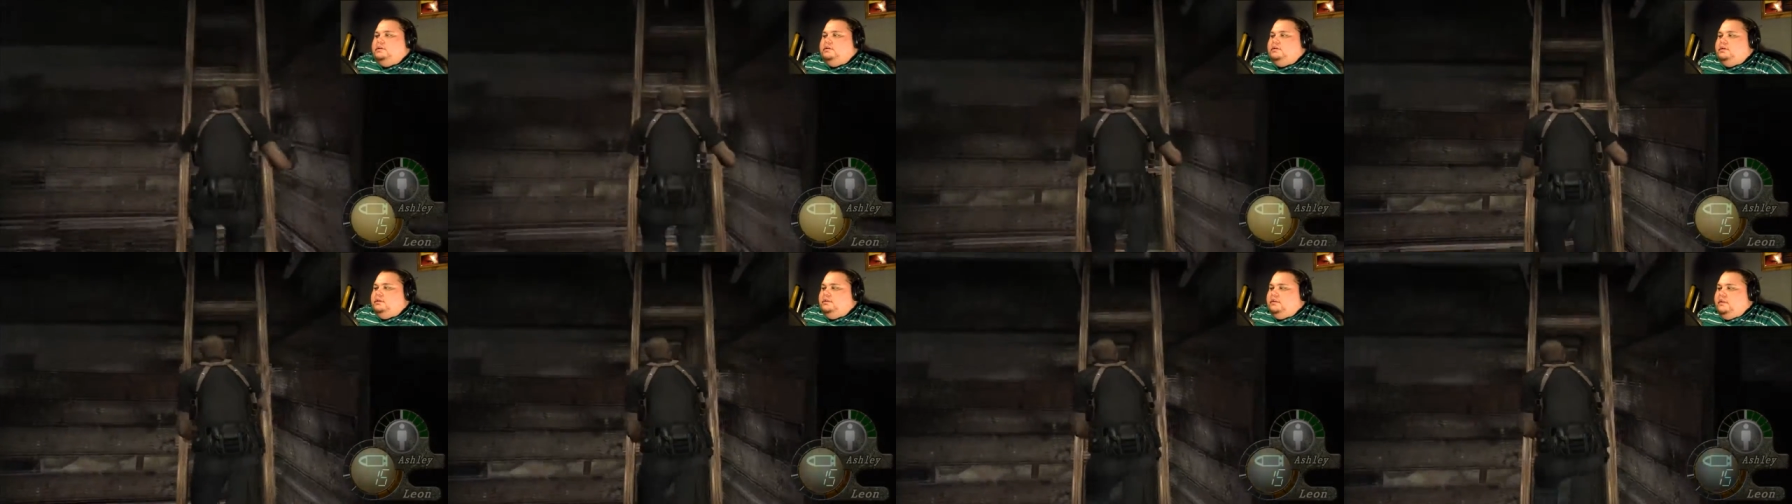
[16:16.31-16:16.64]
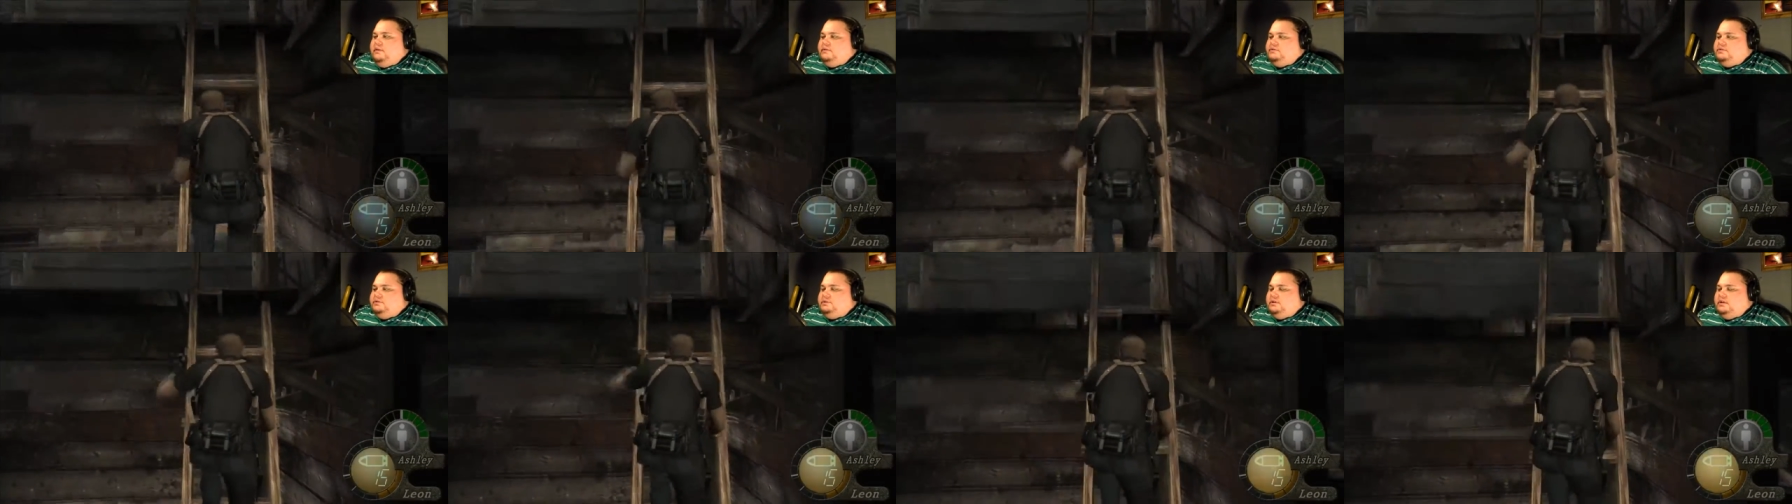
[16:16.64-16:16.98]
That was
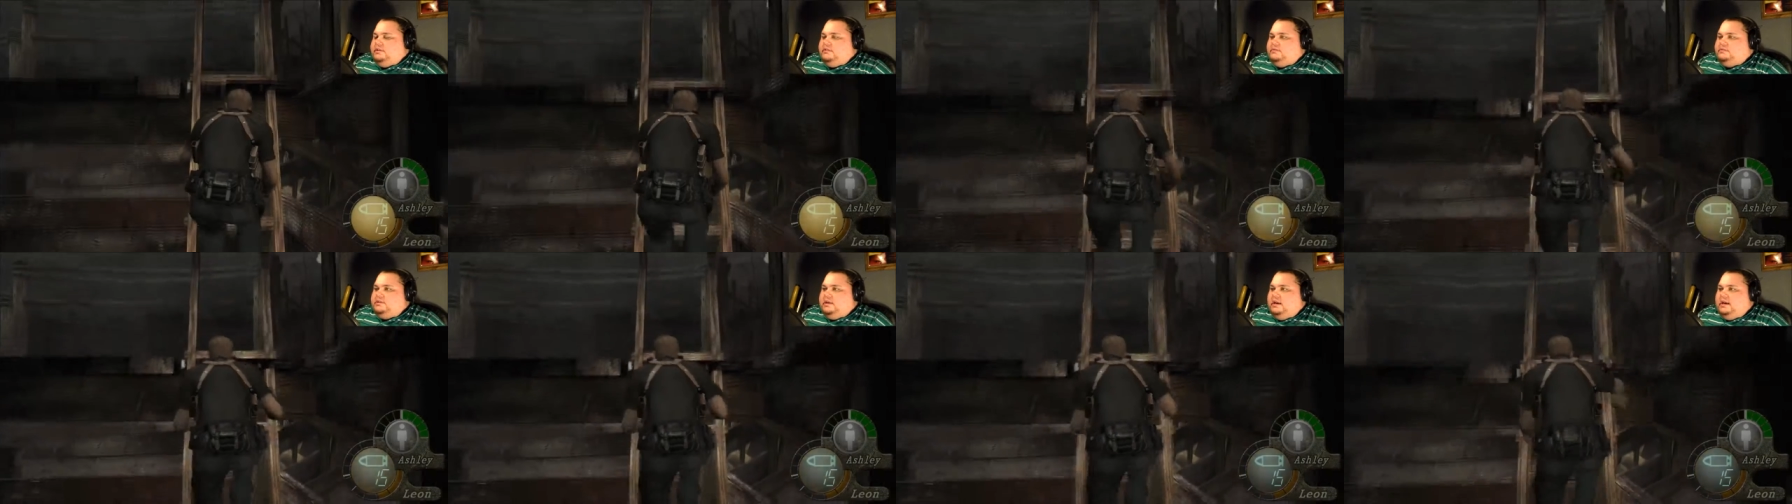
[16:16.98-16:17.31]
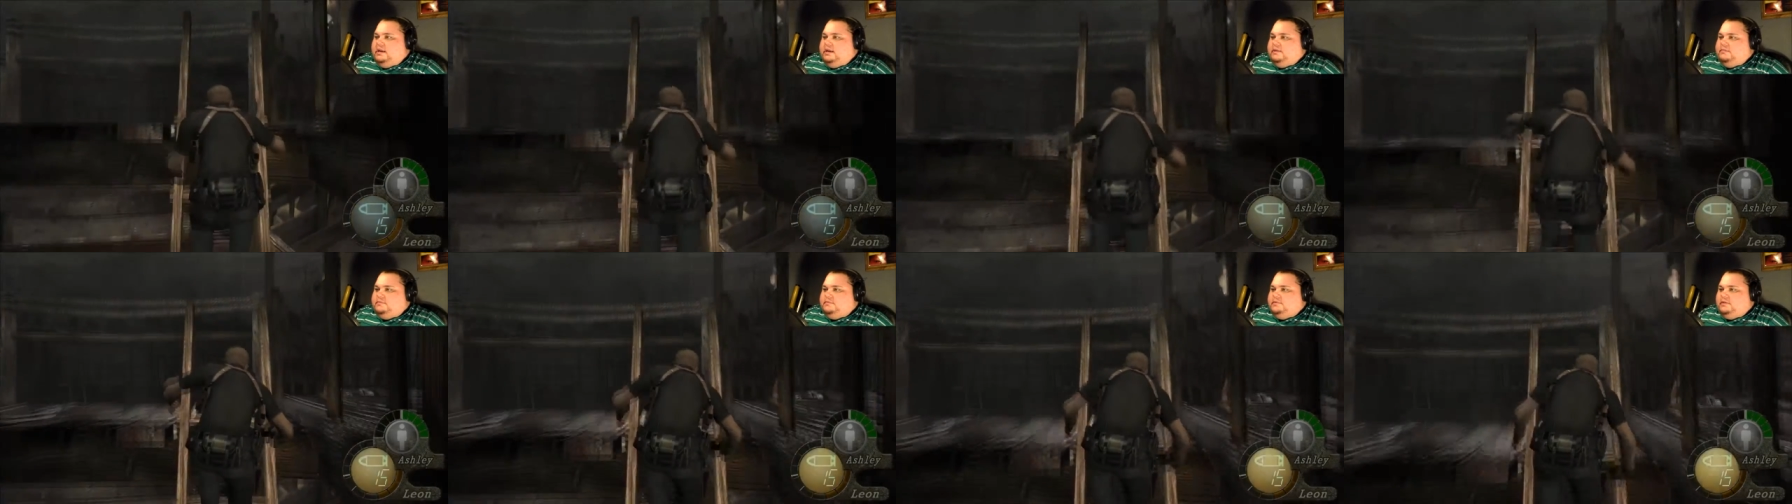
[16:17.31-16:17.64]
just get those
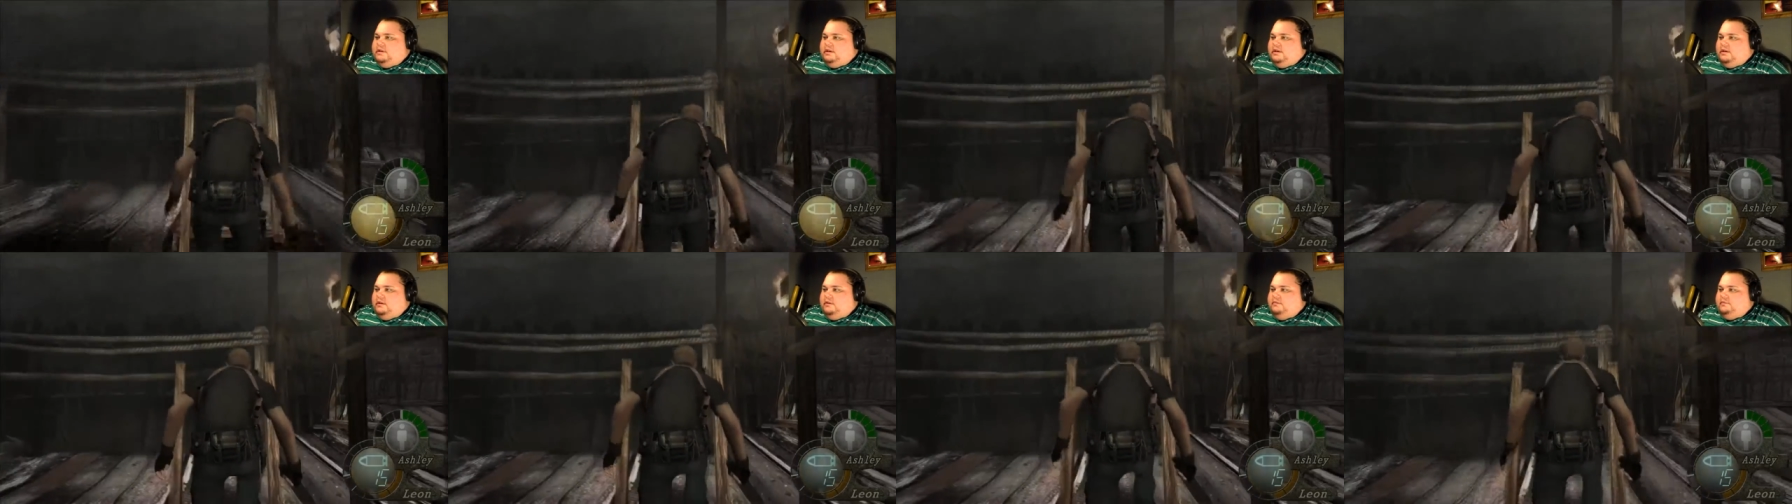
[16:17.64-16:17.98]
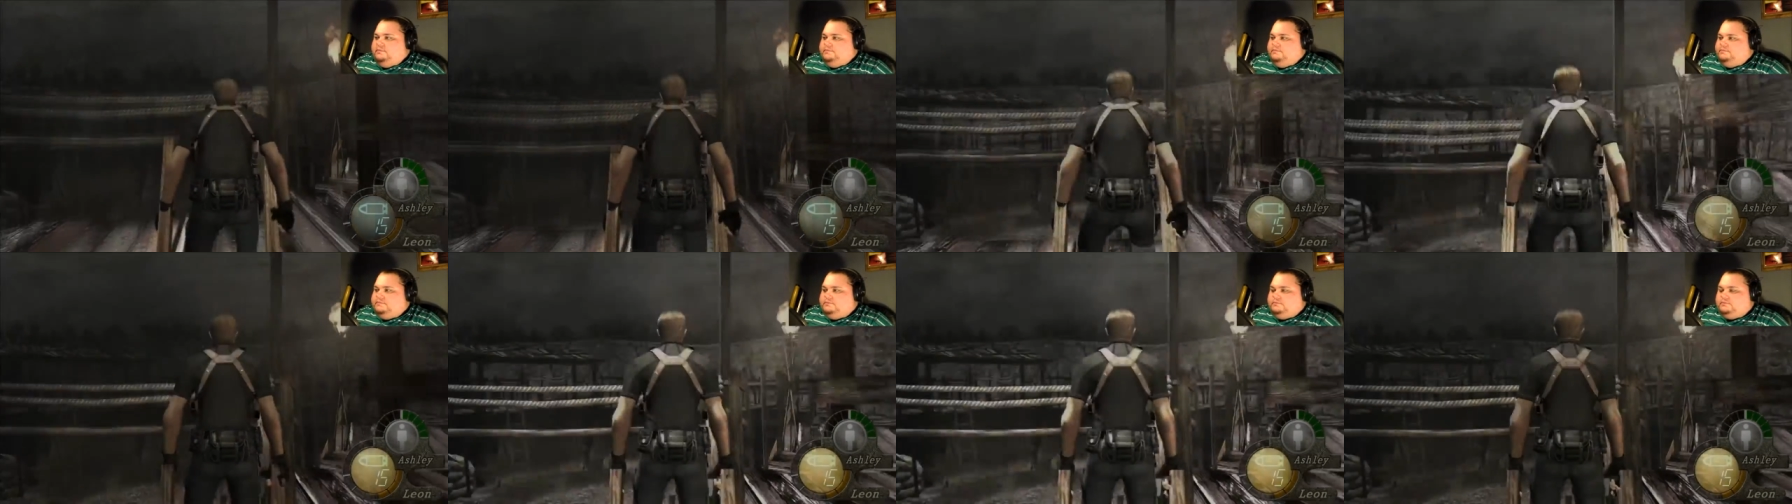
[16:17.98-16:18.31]
items there.
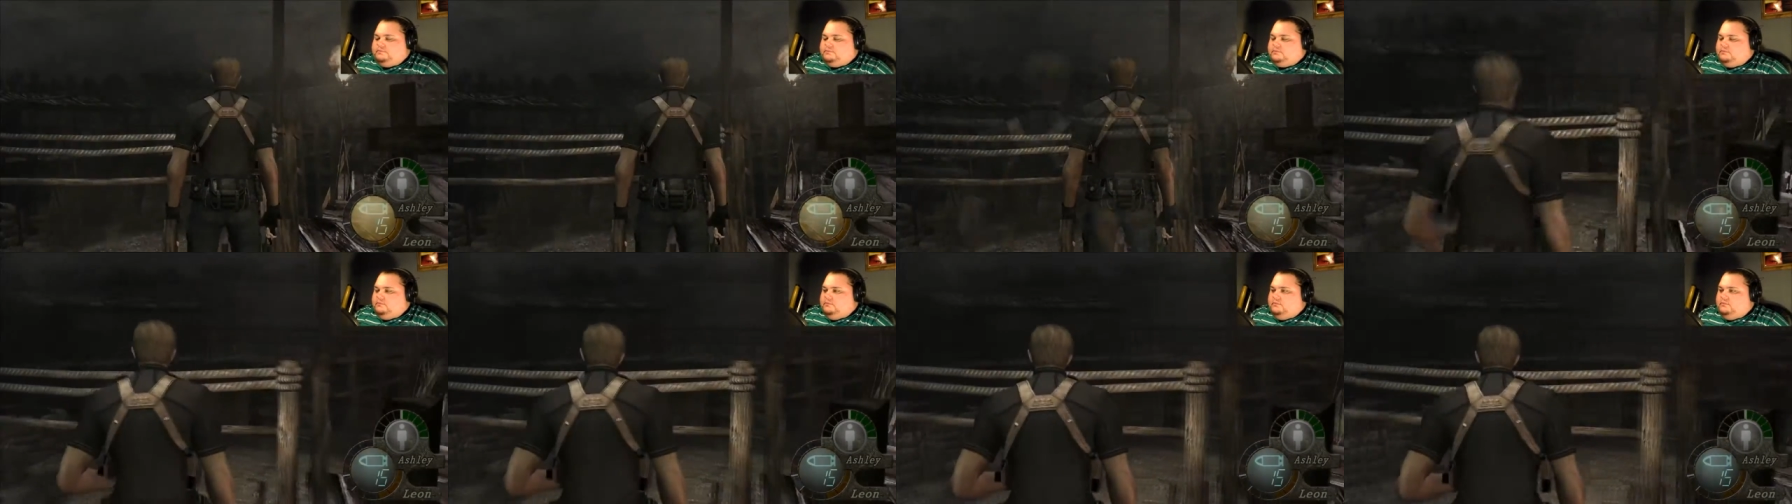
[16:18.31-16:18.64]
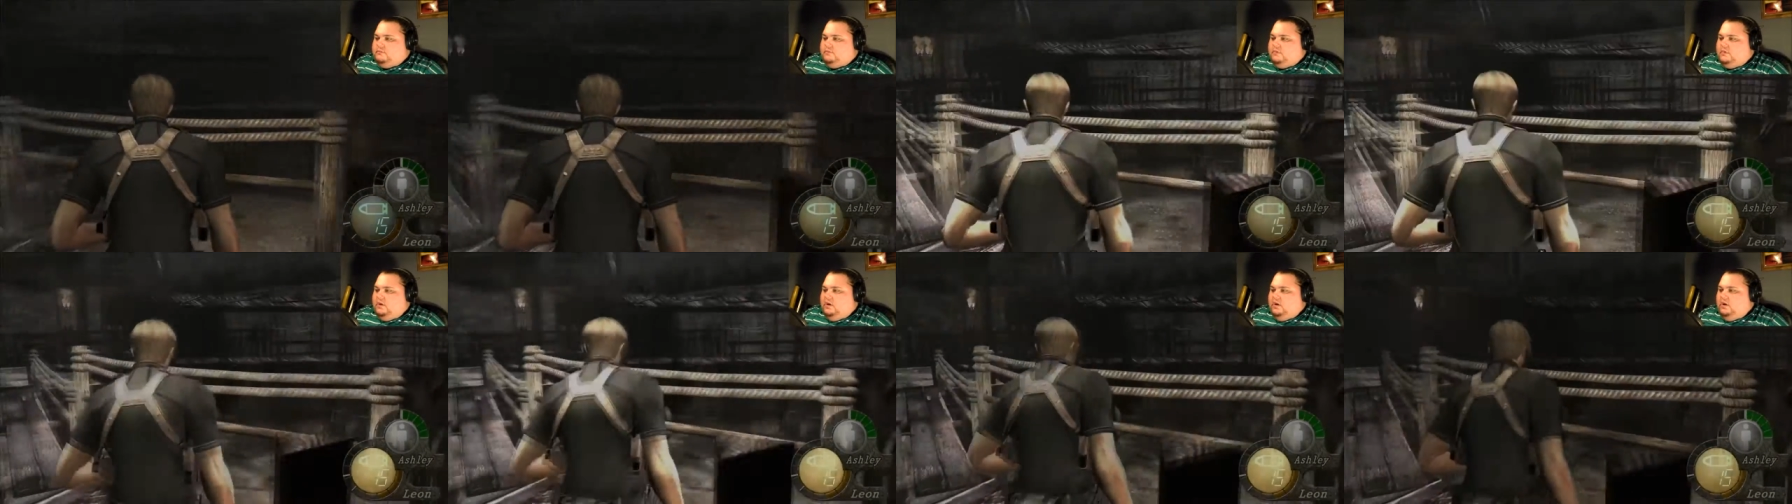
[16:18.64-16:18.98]

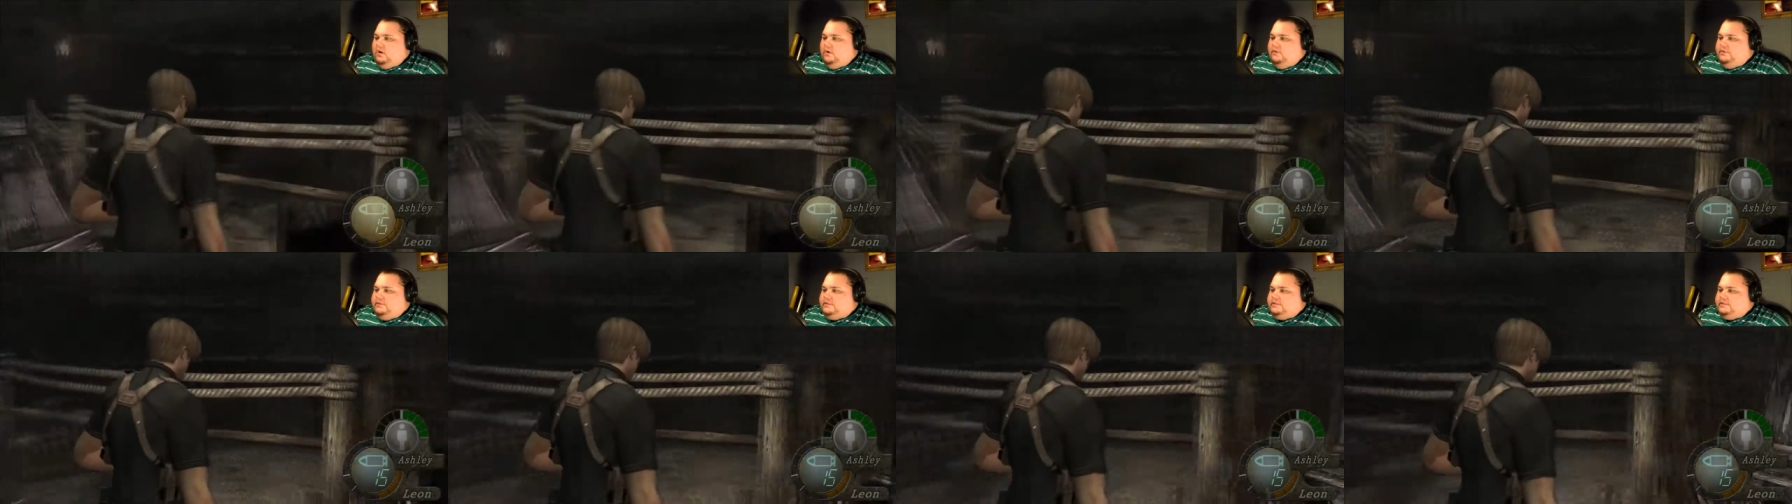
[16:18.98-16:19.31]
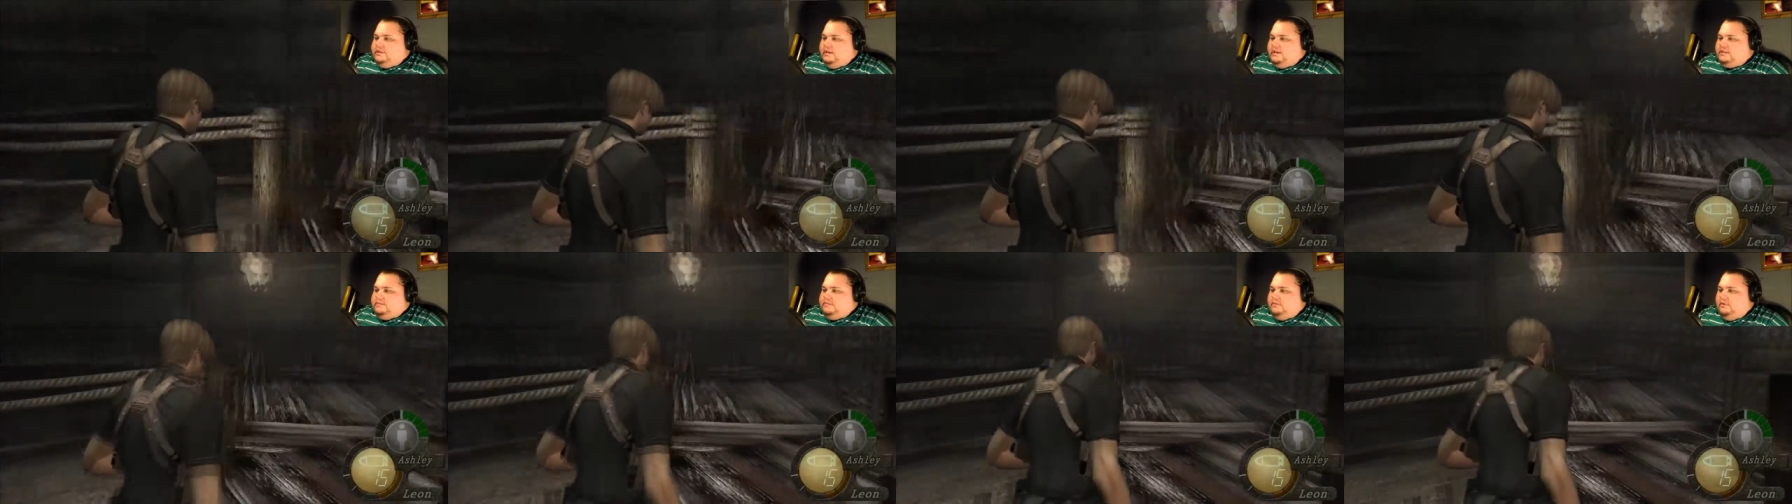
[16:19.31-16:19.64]
Oh, this
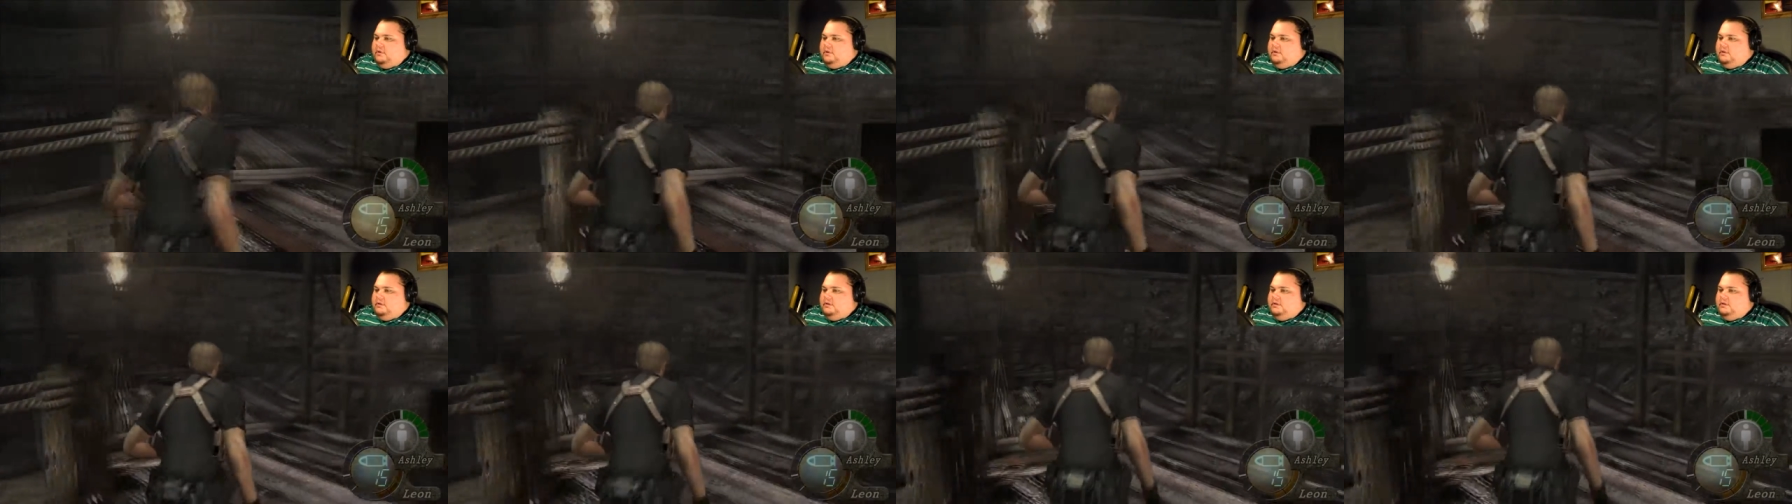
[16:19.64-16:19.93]
next part.